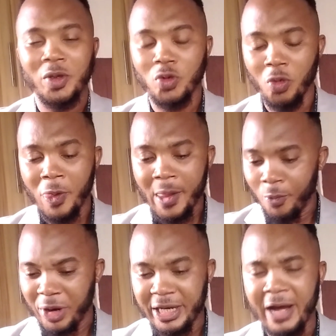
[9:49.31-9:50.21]
So
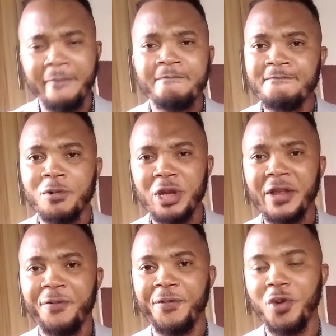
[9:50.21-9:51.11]
when they are
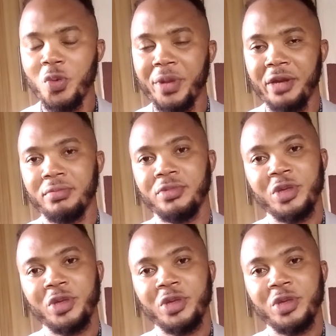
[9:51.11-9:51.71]
really fuming,